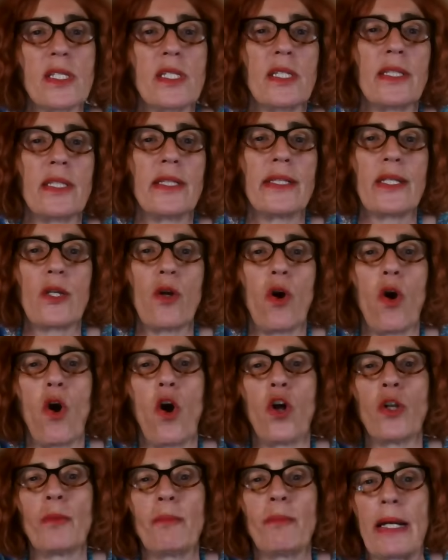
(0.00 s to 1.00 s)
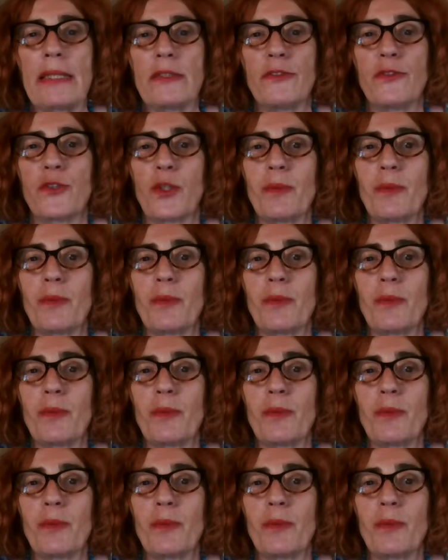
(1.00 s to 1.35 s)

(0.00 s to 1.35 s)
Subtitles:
is in Leo all month.